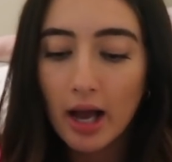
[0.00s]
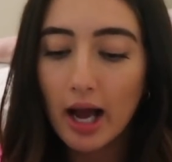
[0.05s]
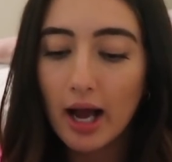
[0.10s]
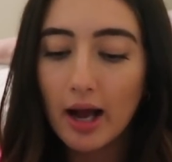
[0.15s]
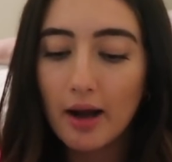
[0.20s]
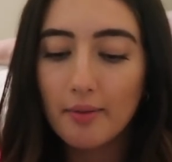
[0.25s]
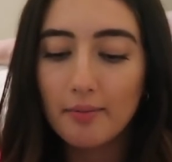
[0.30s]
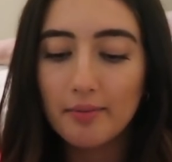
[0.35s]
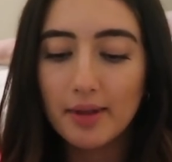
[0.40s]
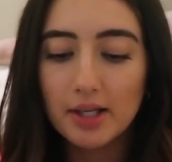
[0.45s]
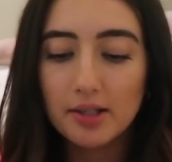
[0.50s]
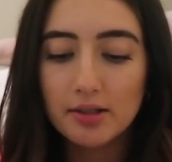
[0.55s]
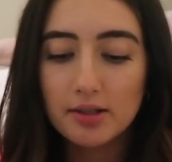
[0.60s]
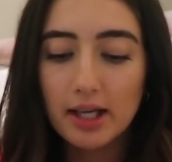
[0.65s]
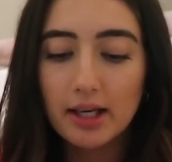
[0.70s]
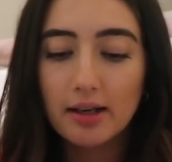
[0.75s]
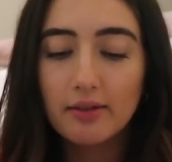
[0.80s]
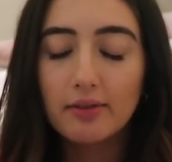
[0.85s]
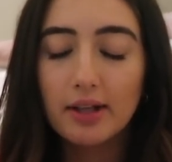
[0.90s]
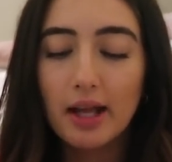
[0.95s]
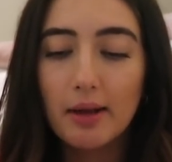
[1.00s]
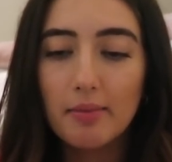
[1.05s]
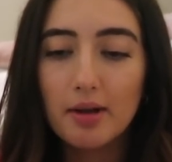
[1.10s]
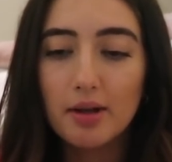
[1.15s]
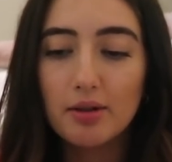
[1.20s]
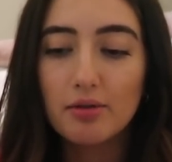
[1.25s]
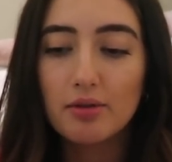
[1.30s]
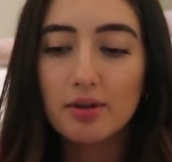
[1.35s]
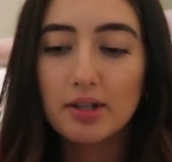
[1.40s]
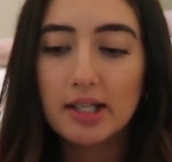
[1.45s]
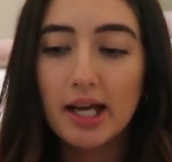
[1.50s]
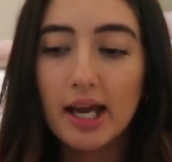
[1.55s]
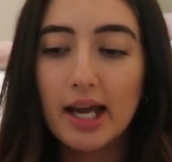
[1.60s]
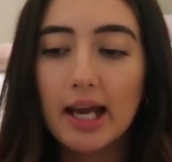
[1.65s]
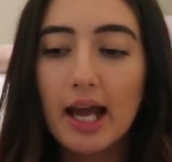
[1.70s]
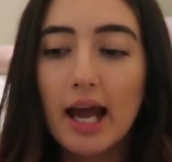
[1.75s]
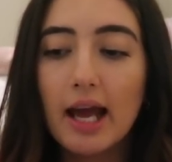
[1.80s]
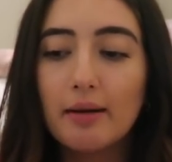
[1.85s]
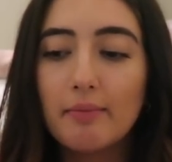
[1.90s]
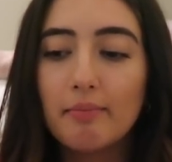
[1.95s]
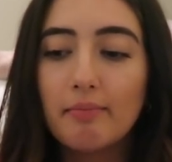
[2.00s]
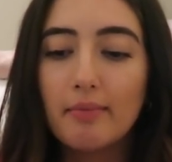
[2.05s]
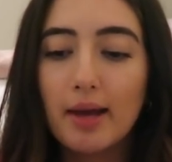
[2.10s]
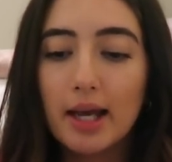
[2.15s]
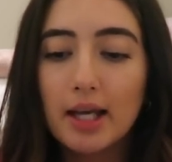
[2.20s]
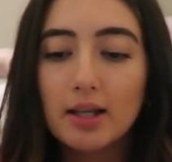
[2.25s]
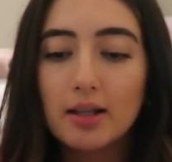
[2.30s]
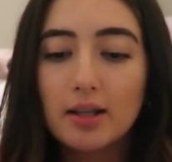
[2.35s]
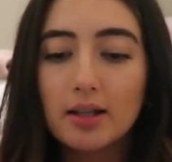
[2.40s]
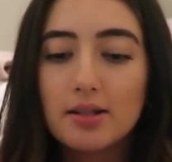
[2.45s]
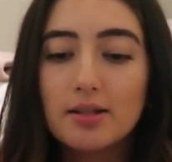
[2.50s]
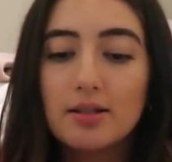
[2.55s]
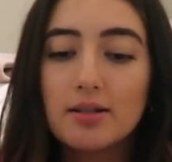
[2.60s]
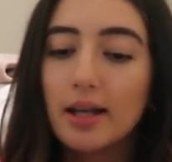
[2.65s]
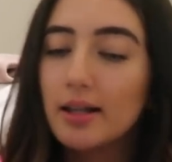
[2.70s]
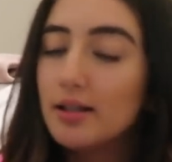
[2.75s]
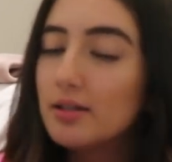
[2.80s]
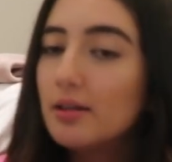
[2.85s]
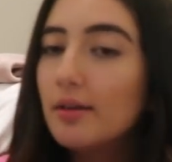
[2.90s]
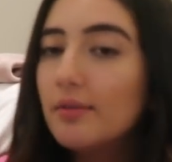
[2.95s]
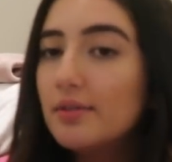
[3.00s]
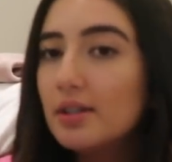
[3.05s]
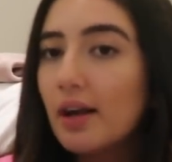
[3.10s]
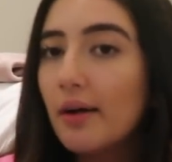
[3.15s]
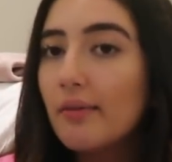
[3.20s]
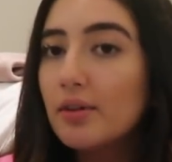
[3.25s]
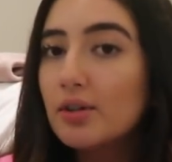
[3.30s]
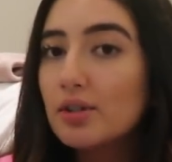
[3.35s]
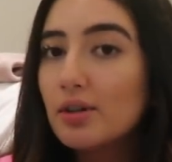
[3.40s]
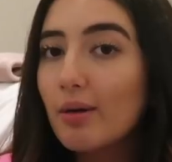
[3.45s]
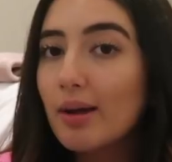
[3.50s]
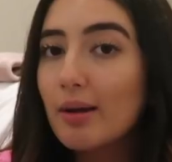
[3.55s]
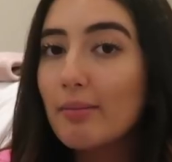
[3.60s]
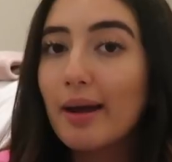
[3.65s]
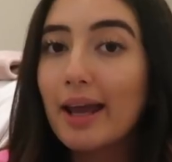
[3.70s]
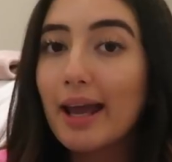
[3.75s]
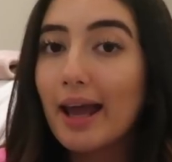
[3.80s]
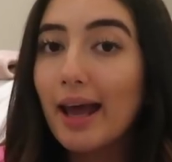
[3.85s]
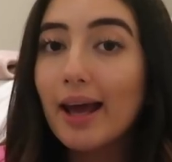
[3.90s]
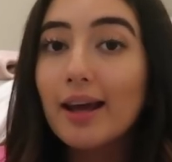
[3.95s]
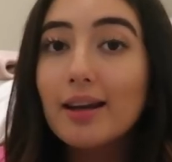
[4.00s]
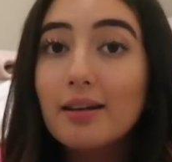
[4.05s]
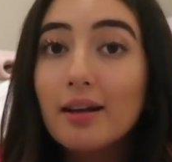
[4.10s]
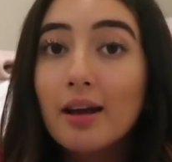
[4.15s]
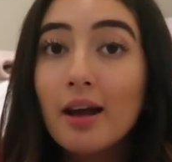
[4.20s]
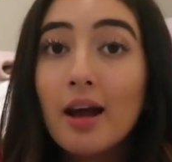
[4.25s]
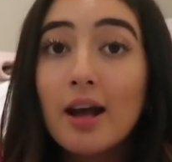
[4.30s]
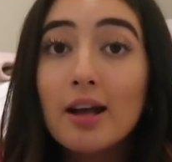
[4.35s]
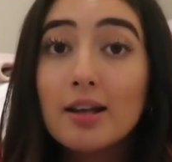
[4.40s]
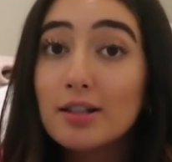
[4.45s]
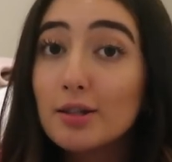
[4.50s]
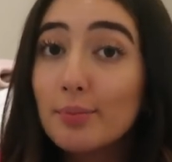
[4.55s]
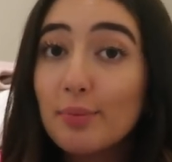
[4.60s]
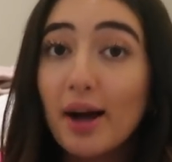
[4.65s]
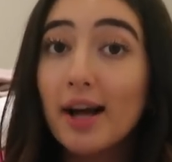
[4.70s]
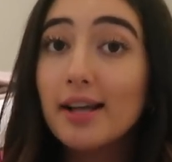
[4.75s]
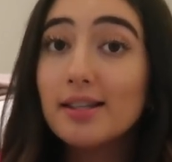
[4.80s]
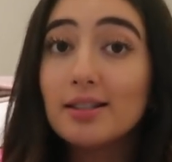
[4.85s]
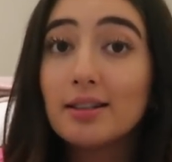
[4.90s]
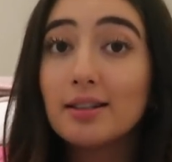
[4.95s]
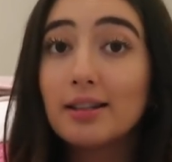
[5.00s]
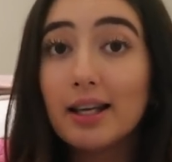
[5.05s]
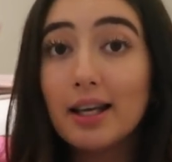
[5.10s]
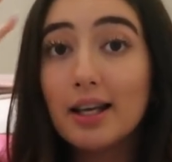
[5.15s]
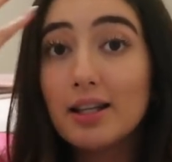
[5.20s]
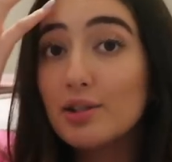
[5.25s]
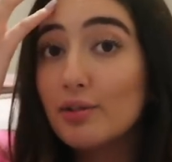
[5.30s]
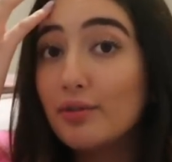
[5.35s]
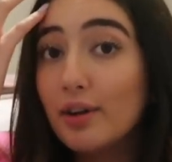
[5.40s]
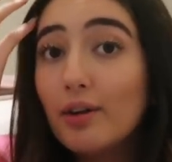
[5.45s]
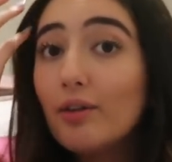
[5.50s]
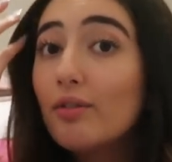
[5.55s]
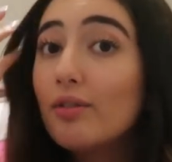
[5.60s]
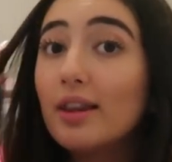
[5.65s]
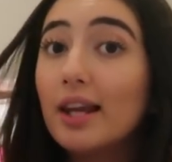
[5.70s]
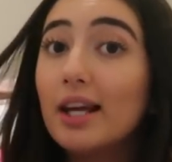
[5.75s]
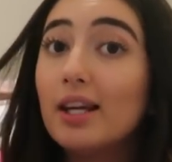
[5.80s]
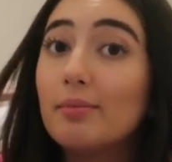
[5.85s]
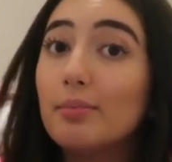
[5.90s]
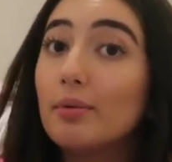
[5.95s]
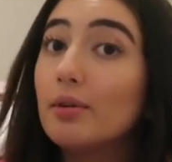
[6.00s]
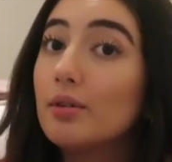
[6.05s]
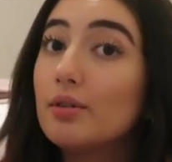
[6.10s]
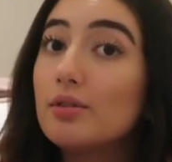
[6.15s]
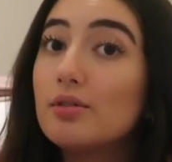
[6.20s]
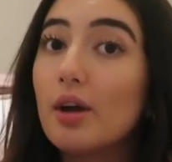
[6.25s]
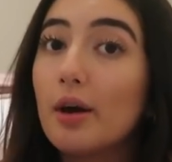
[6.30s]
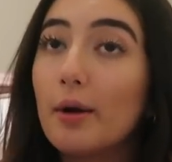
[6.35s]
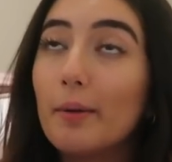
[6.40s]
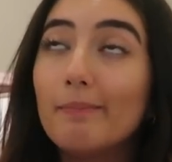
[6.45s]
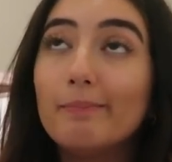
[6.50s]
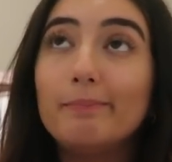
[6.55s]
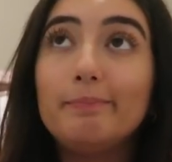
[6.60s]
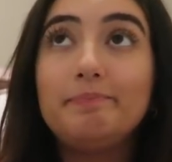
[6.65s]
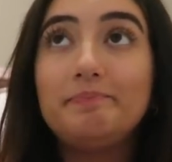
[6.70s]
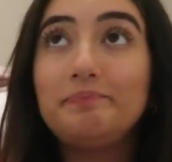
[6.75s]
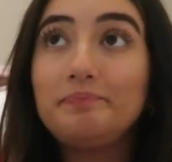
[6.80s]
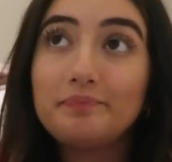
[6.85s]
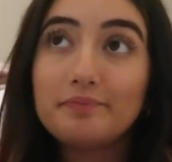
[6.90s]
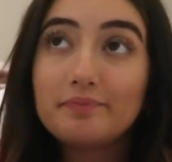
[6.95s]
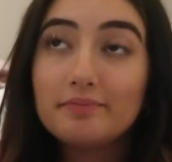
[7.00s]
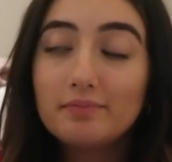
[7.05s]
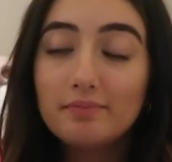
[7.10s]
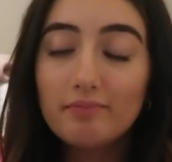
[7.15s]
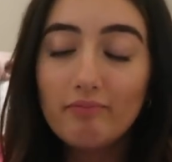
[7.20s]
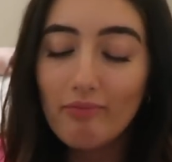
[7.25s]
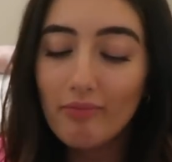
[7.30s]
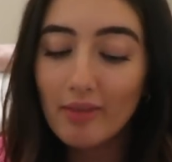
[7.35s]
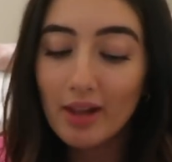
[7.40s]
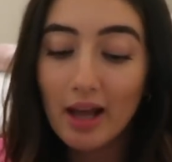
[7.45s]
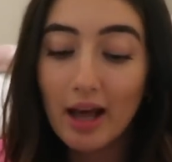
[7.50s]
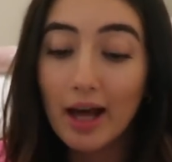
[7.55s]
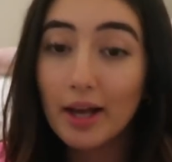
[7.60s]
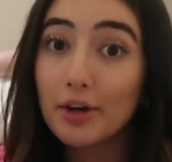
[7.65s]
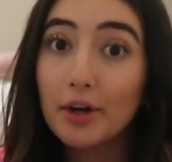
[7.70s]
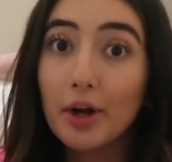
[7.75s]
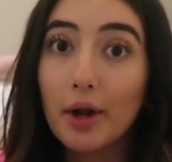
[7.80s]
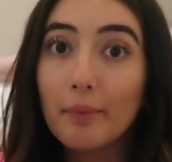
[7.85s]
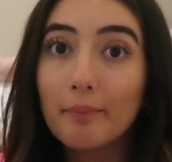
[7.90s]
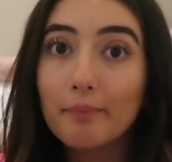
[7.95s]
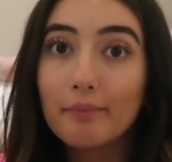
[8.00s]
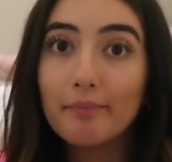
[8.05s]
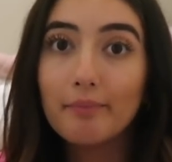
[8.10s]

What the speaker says: They just kind of get me through the day and make sense of stuff that's going in my head. Surprisingly, it's very relatable, so I don't know.